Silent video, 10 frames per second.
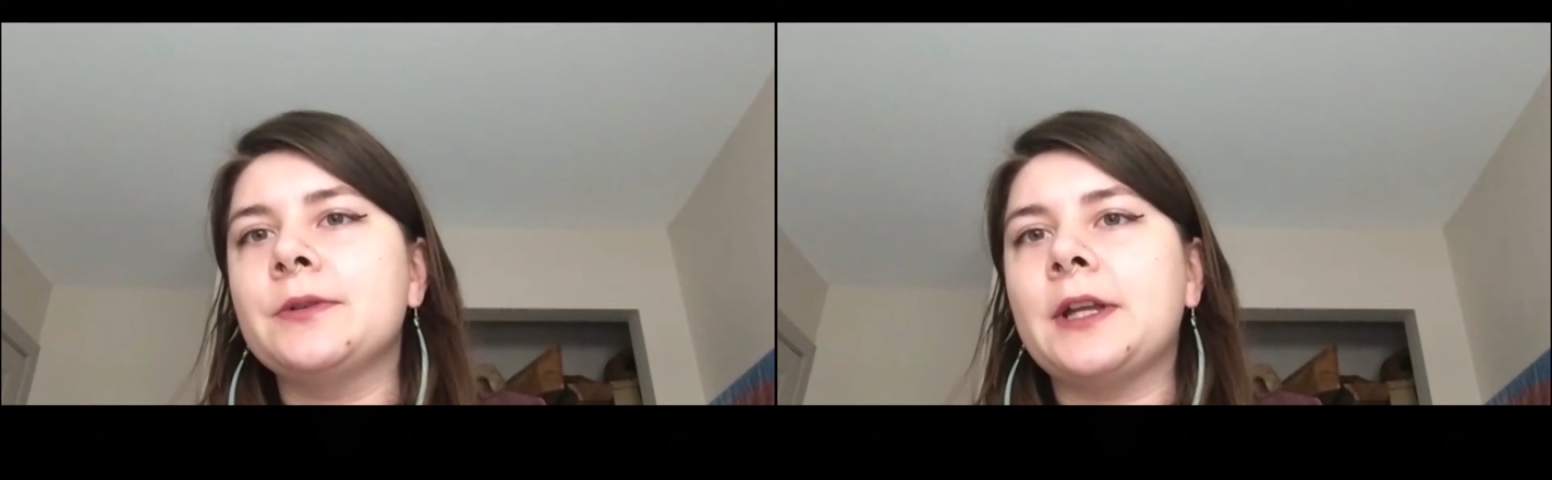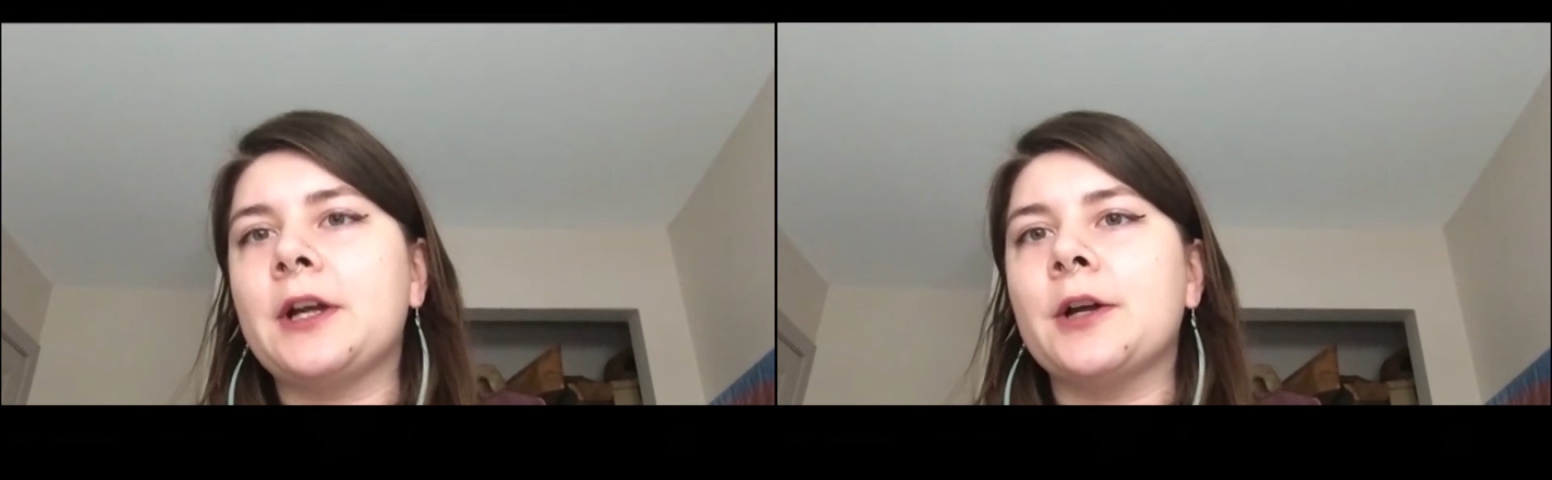
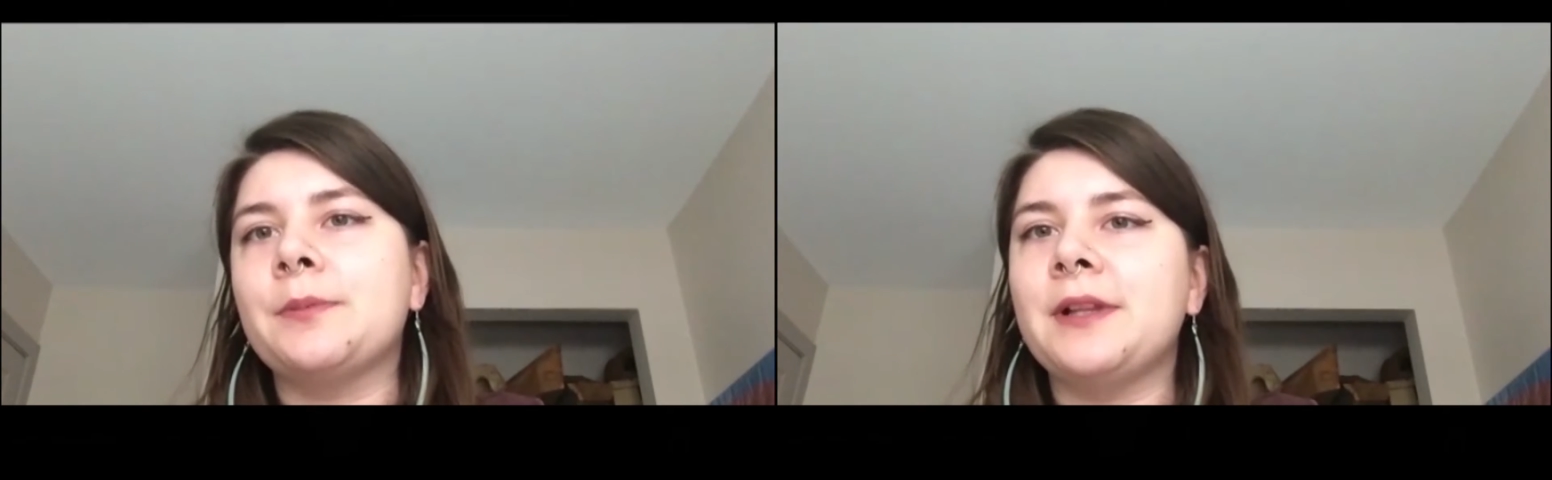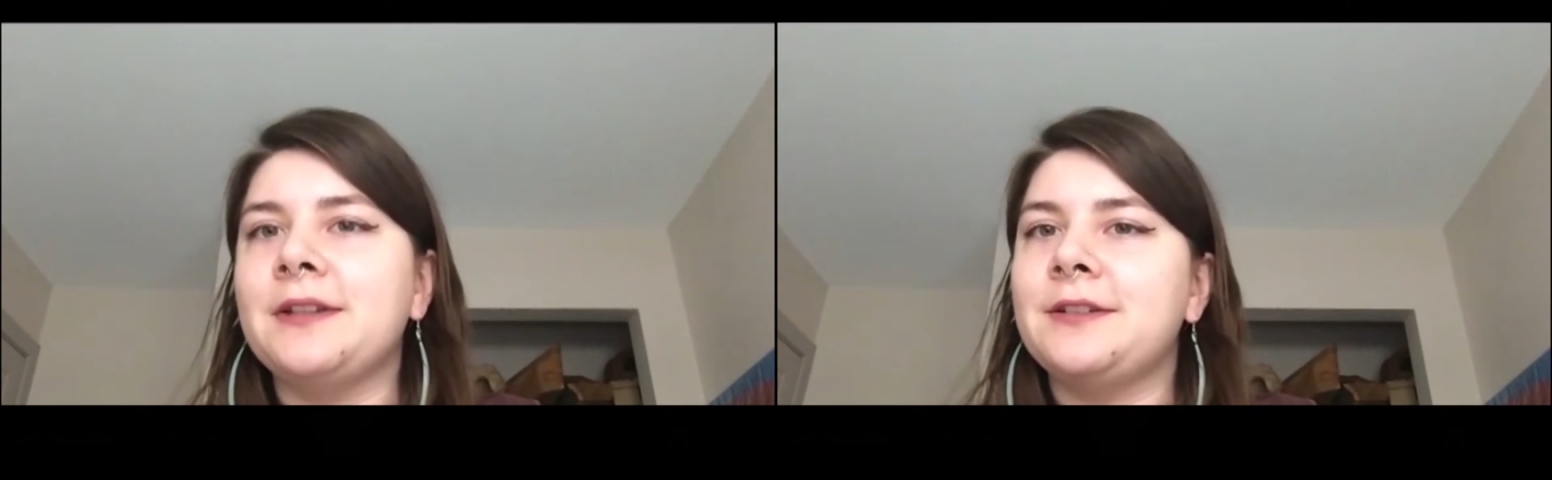like our
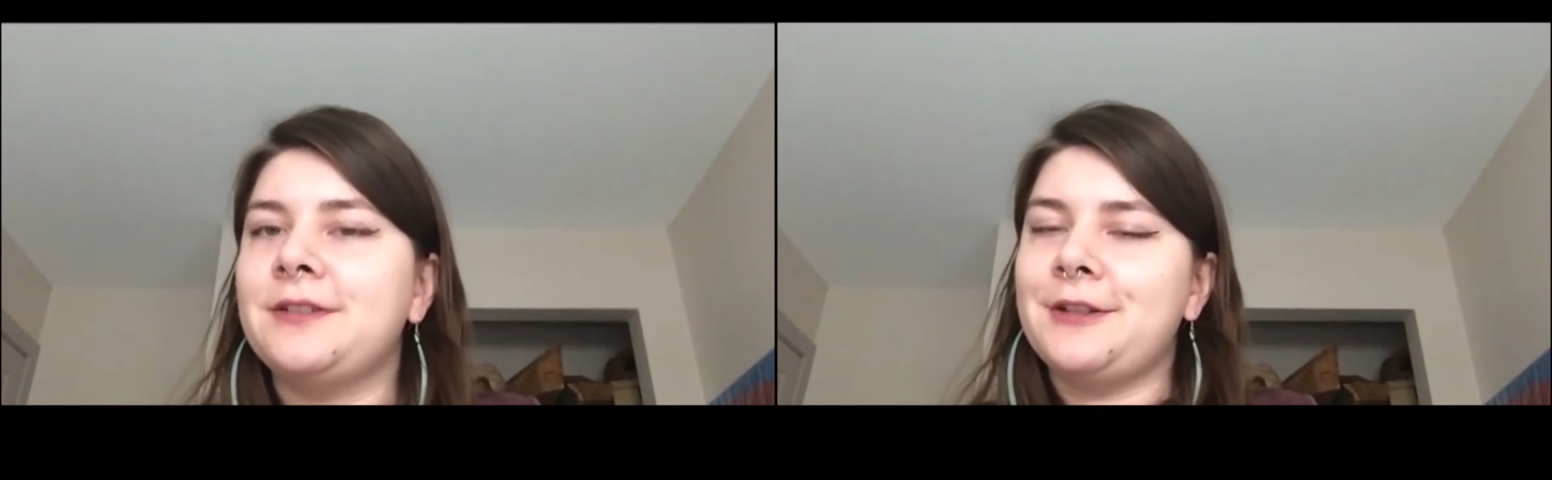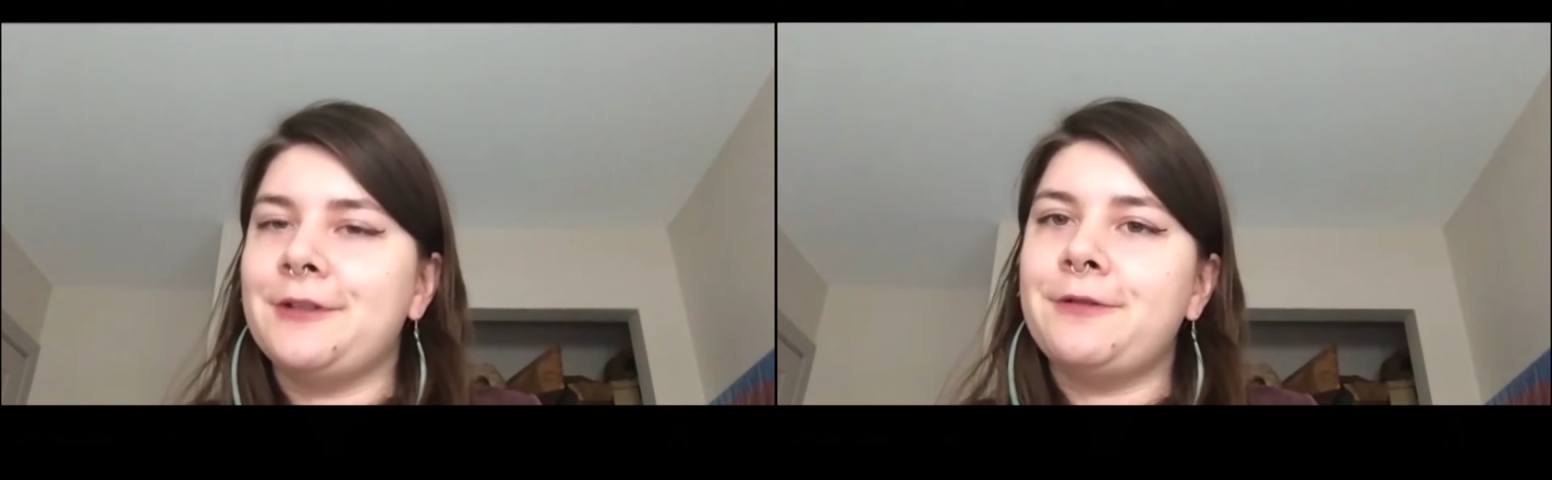
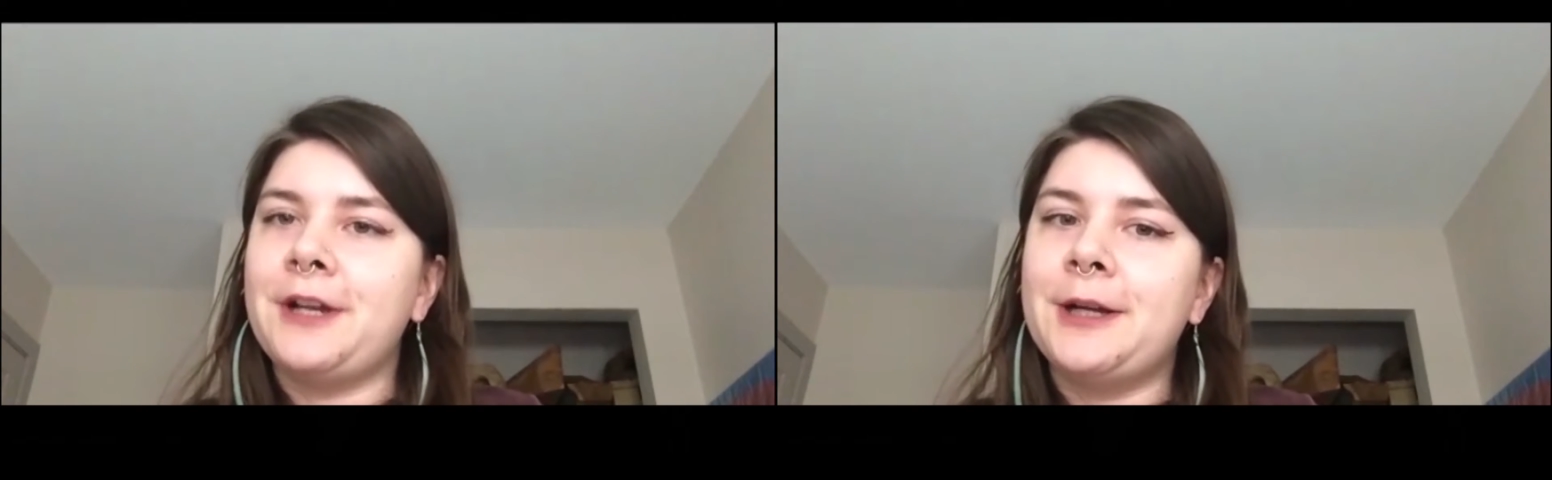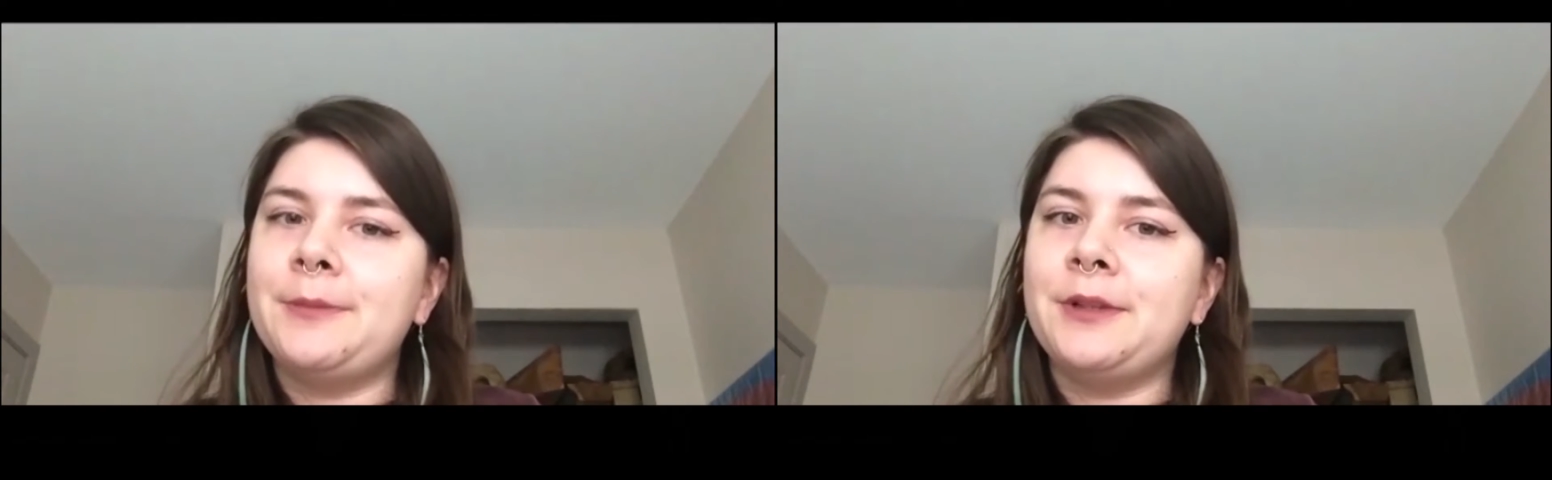places in the
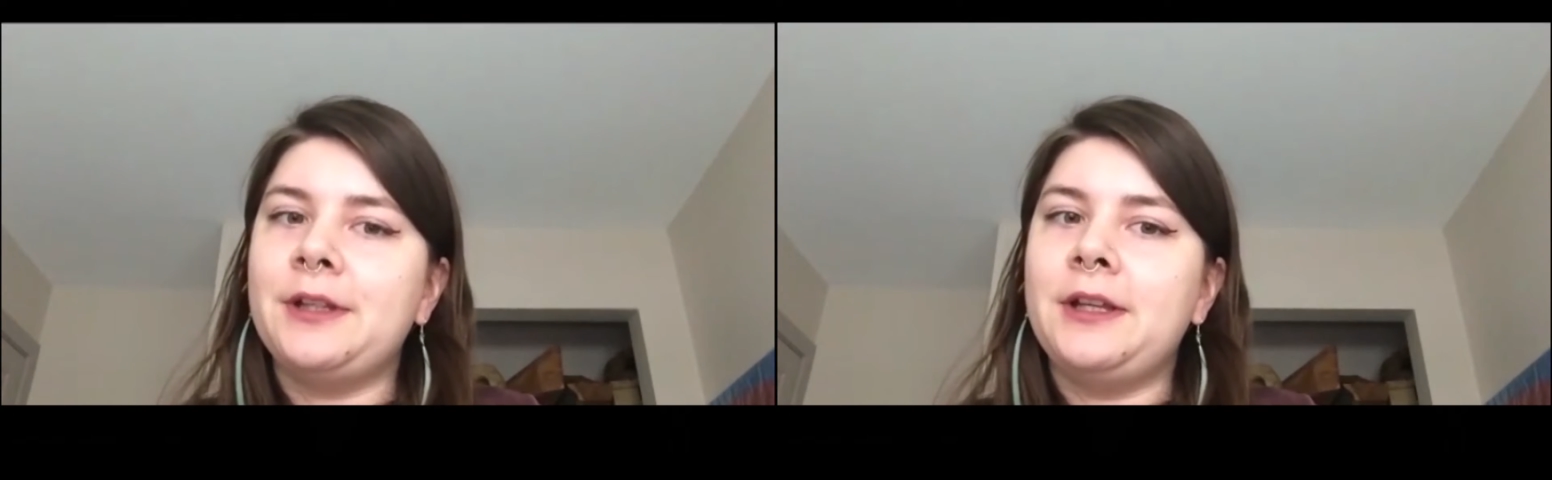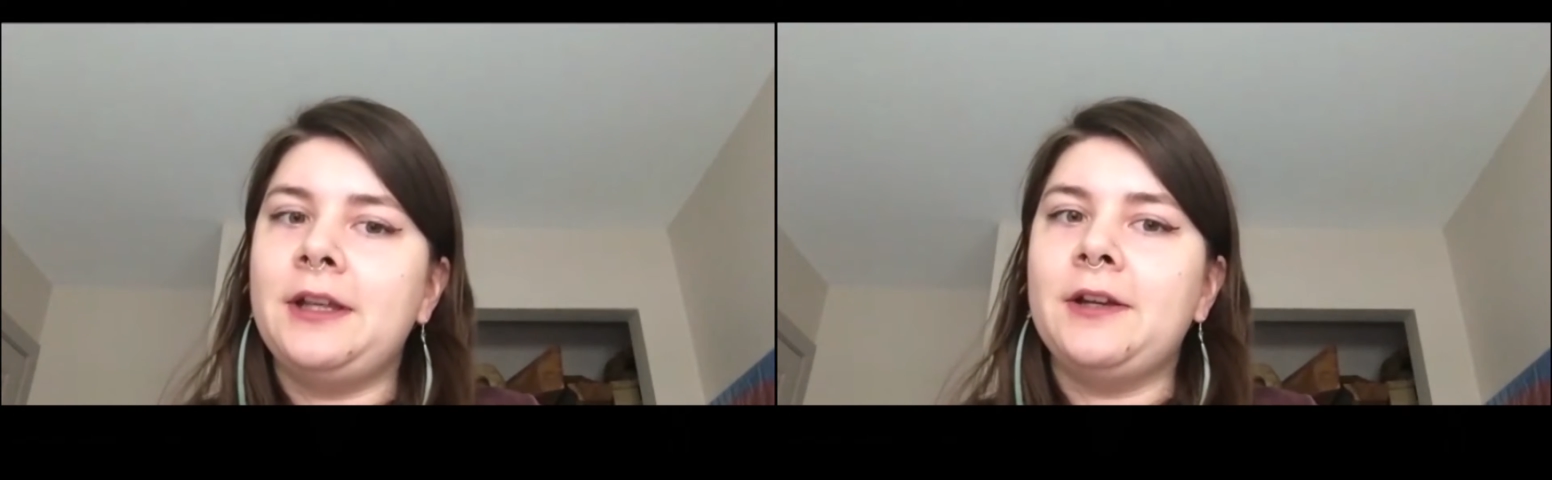
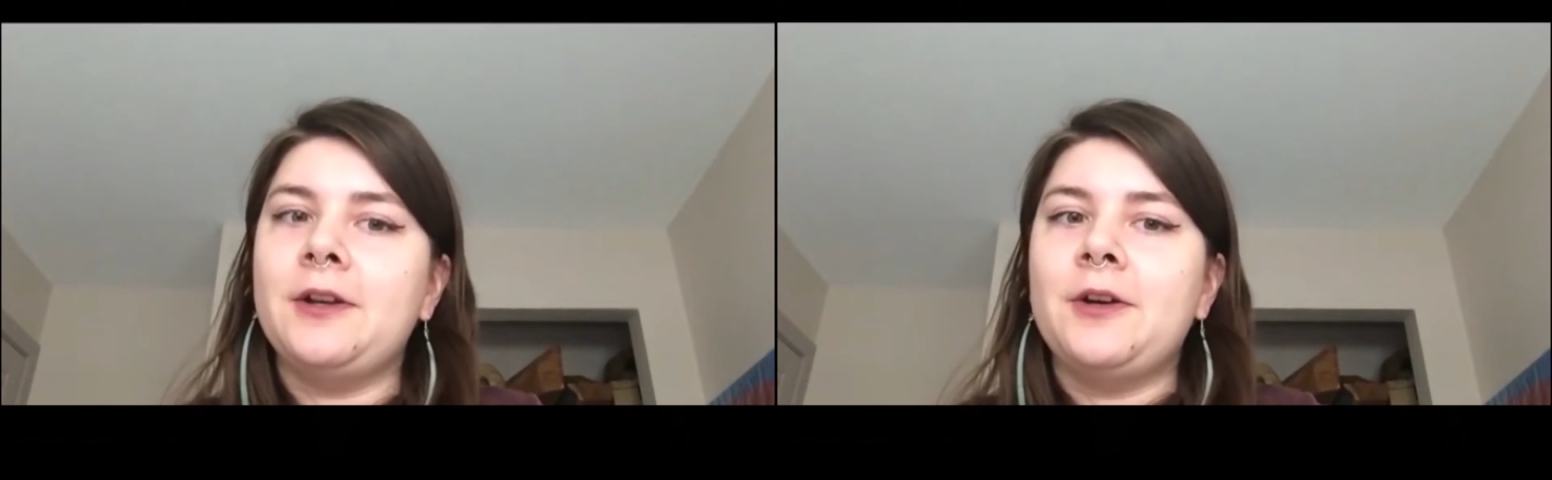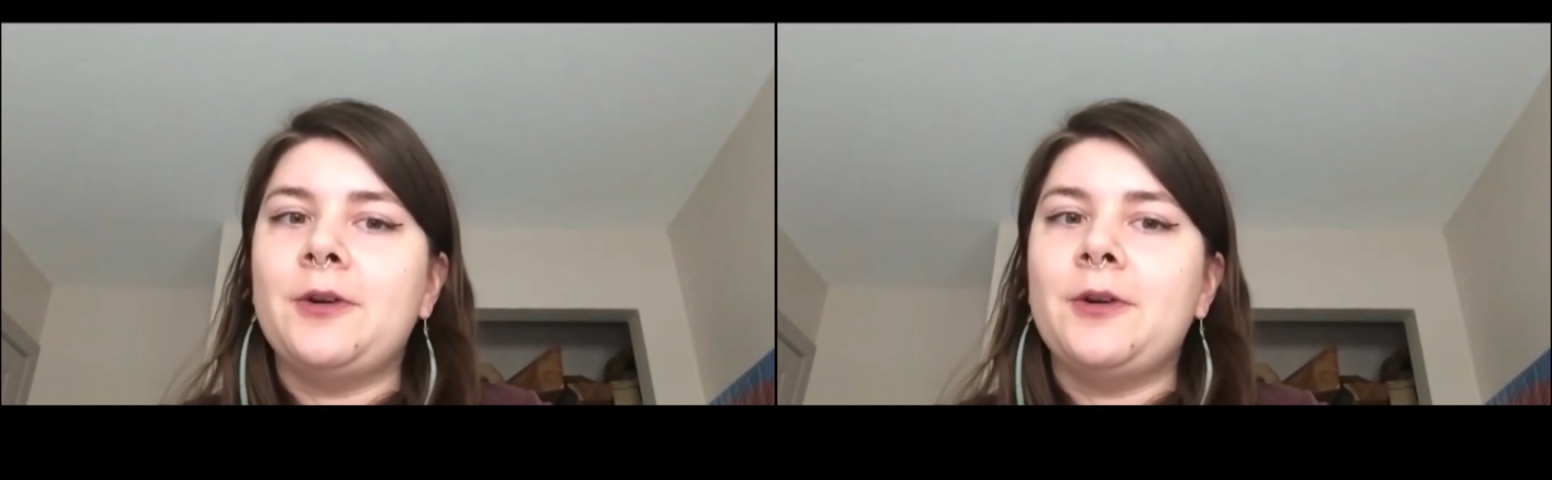family